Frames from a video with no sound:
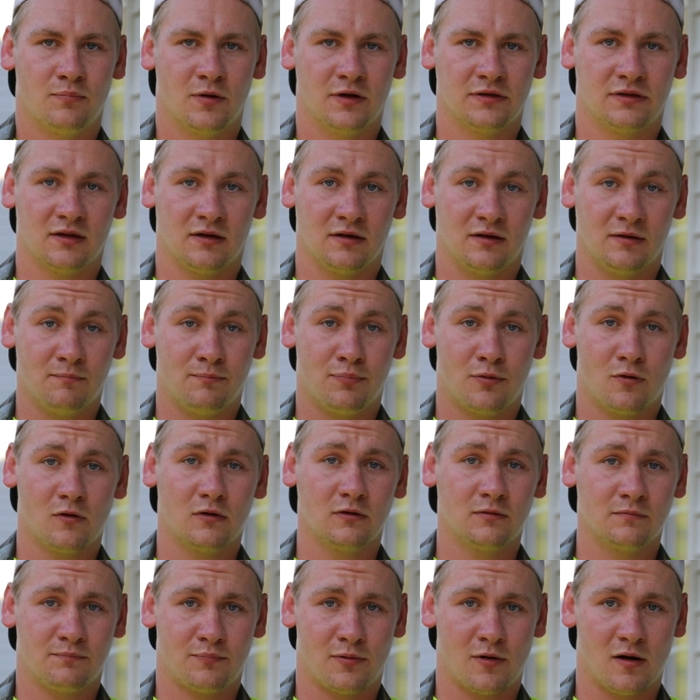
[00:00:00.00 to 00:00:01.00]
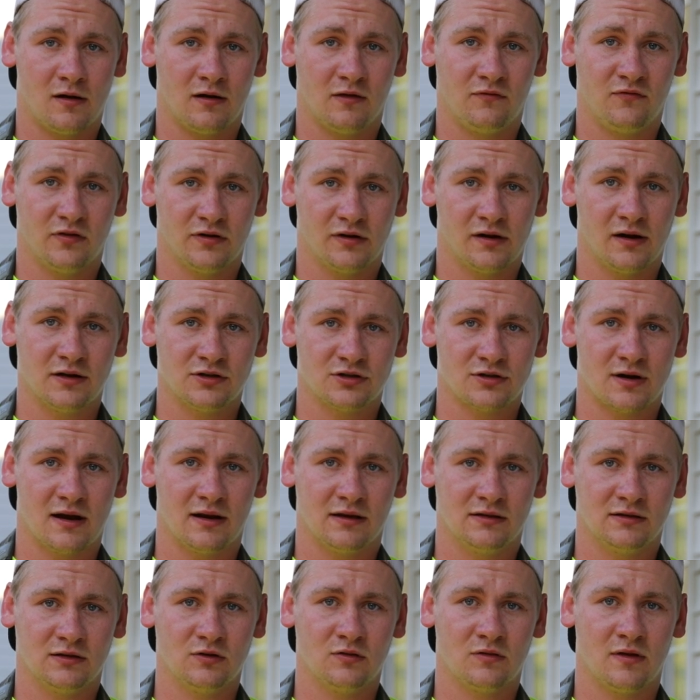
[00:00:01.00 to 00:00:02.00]
But the important part, if you're gonna try
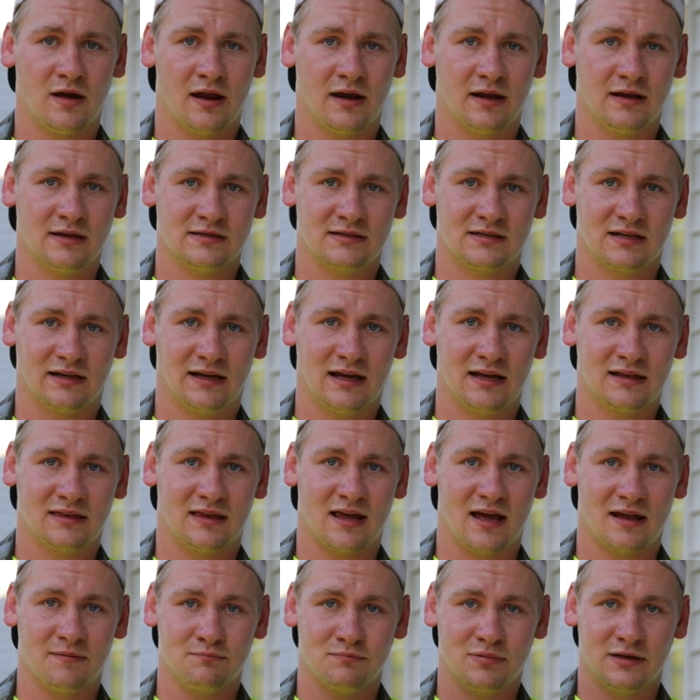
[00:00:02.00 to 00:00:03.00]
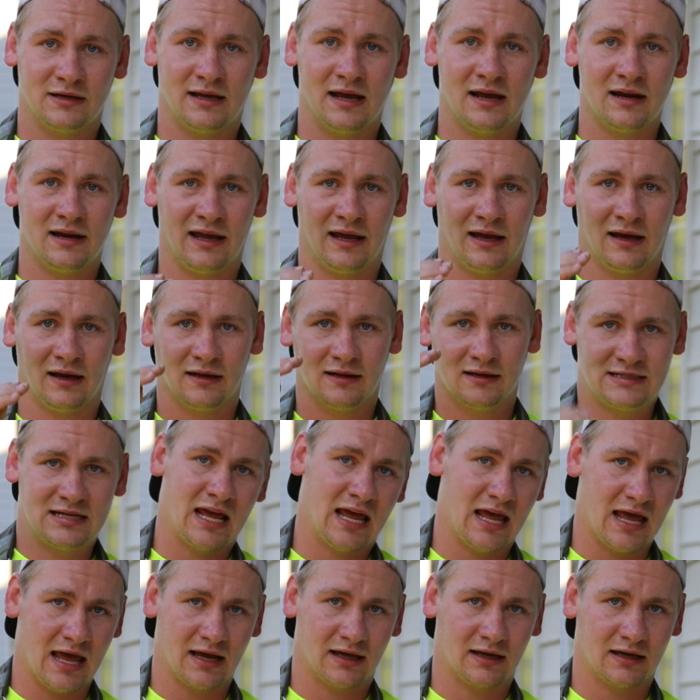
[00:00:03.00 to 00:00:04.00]
to do that, is to get that beginning
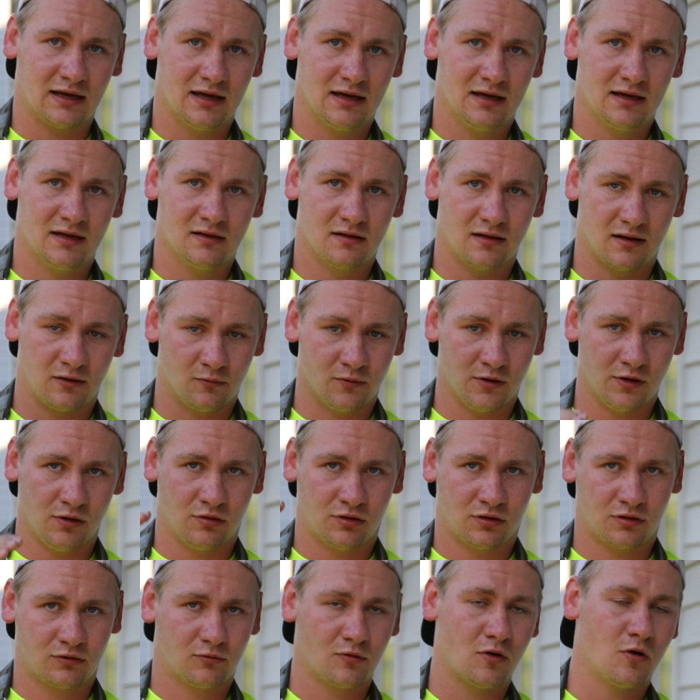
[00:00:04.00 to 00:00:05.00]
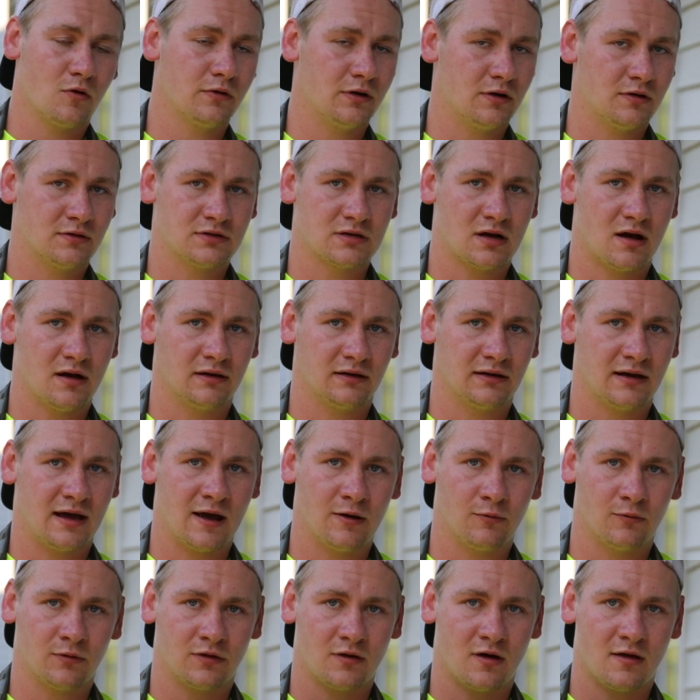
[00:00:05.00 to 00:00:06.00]
tick, like where you throw your tongue
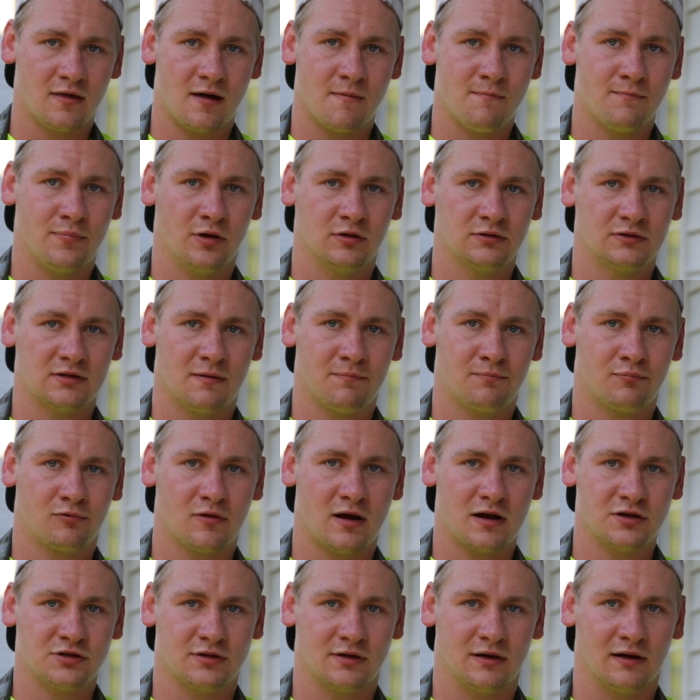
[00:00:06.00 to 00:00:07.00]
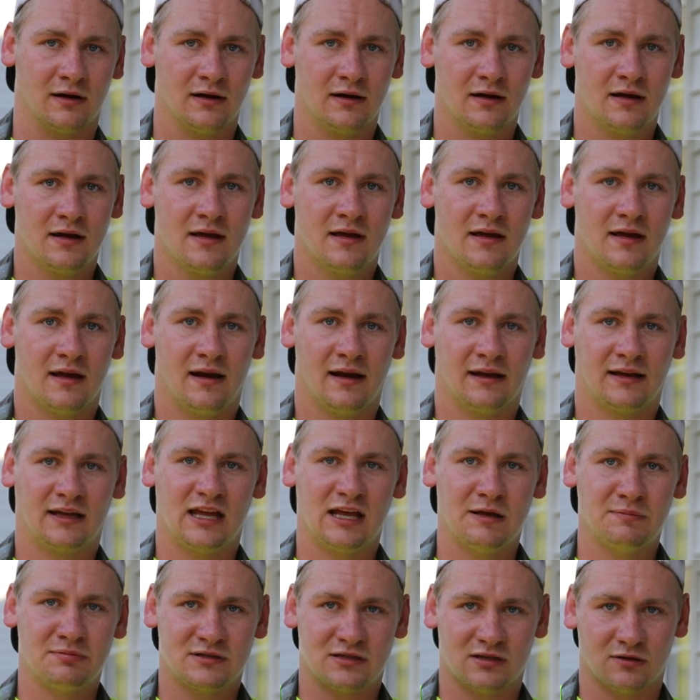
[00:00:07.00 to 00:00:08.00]
down with all that built up pressure, and it
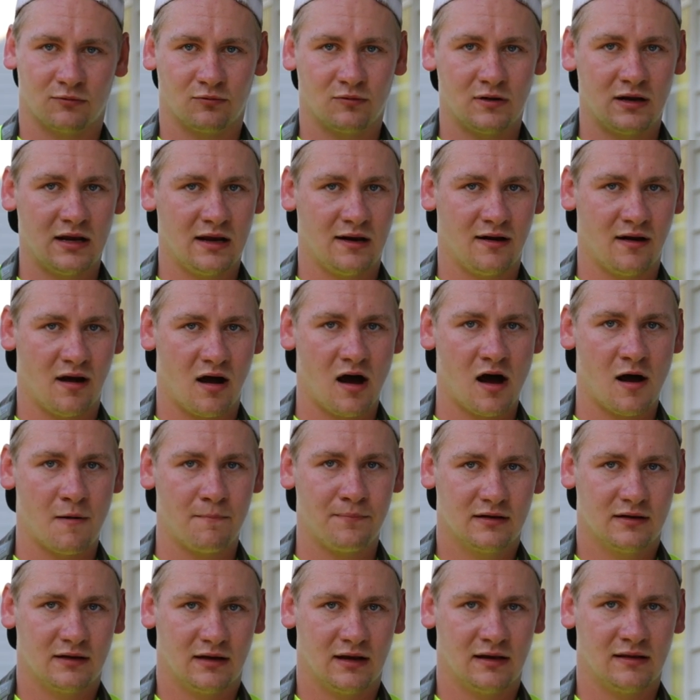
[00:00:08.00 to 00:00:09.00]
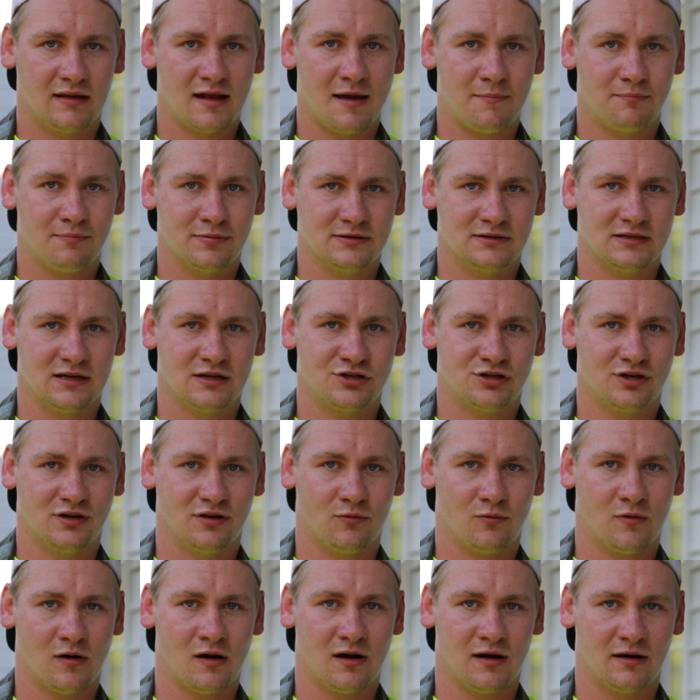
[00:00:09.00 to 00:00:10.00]
keeps the reed up in that position
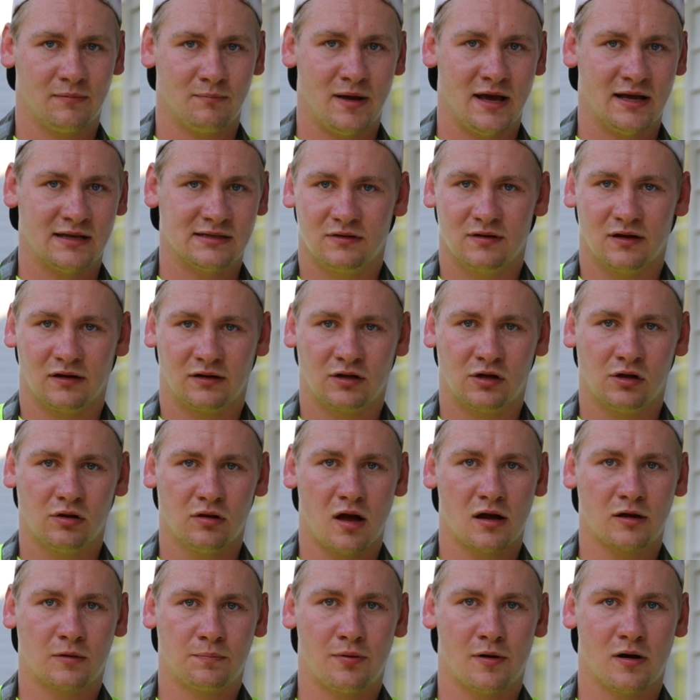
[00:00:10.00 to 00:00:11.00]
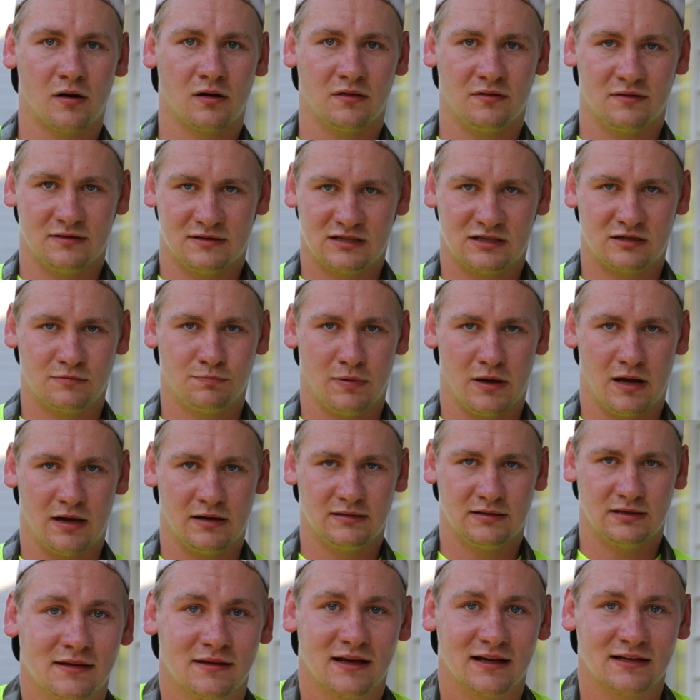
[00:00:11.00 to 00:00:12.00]
to where it makes the cluck part of the
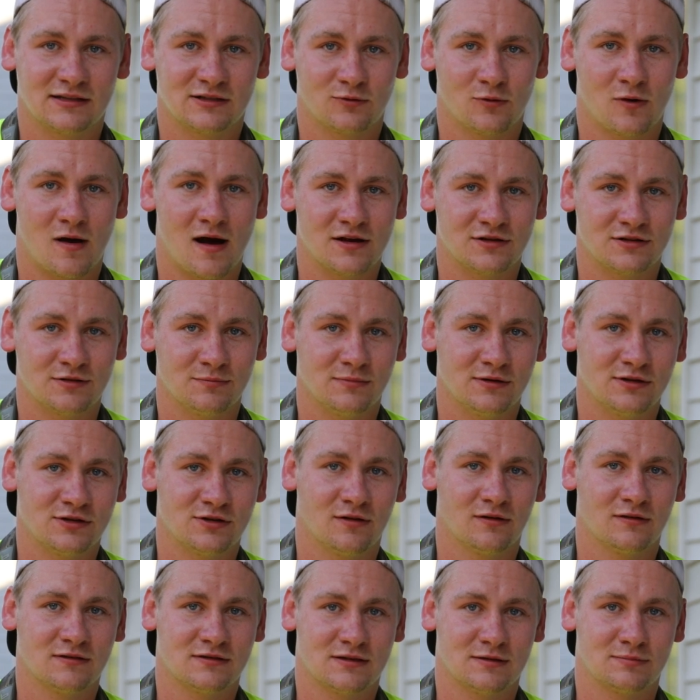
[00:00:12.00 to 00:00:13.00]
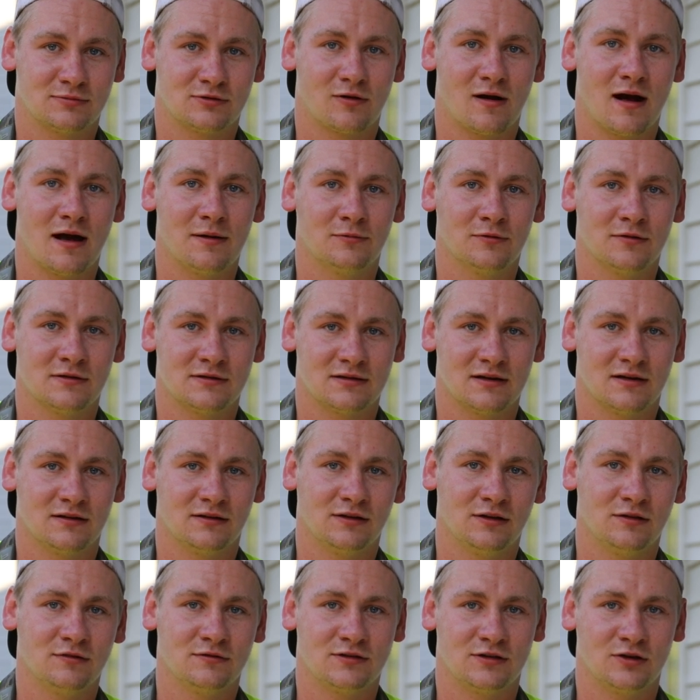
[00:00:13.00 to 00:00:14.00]
spit. Thanks for watching. Be sure to subscribe to us on
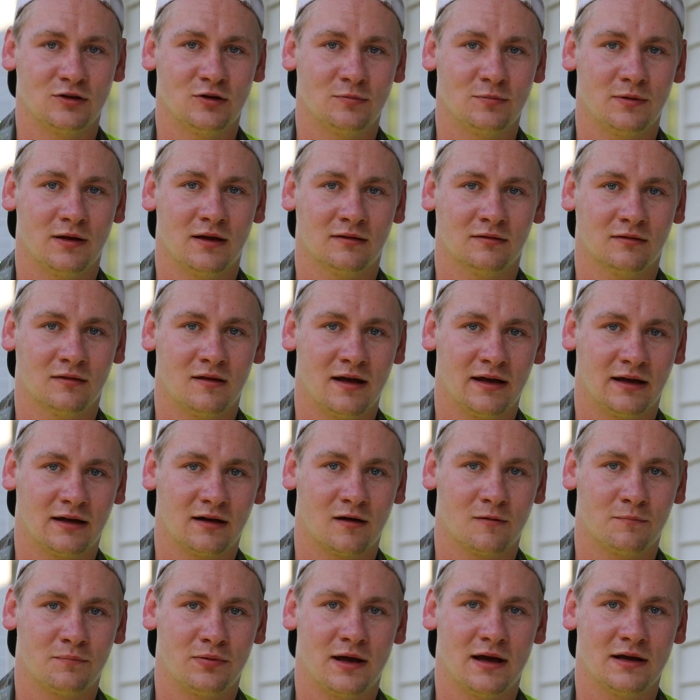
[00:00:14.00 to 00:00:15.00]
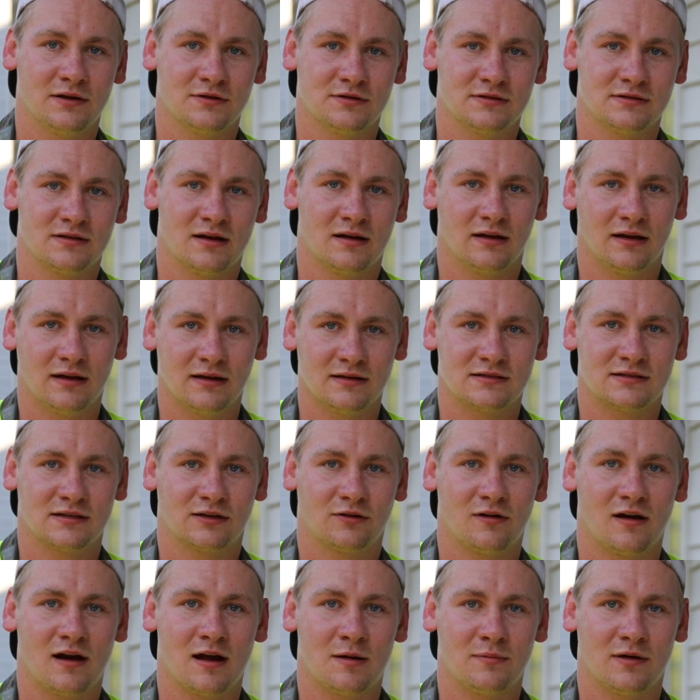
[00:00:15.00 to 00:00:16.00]
YouTube and like our pages on
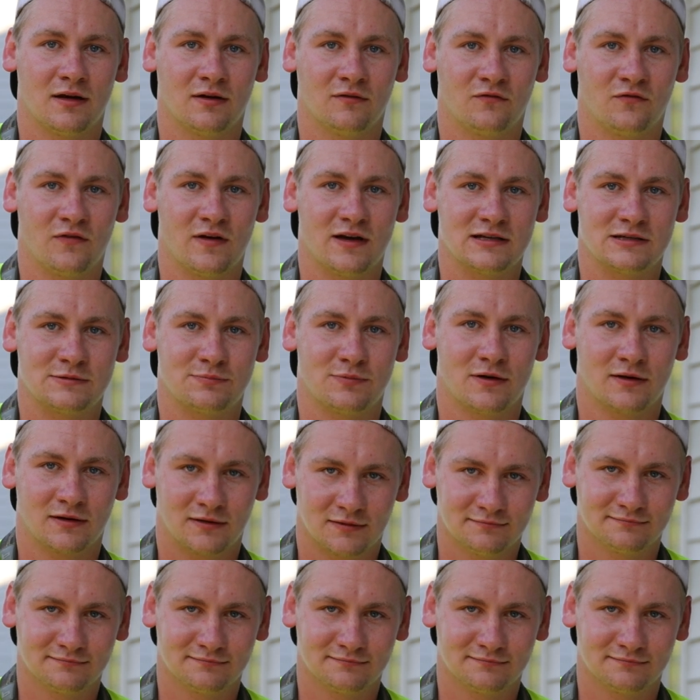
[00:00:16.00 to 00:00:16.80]
Instagram and Facebook.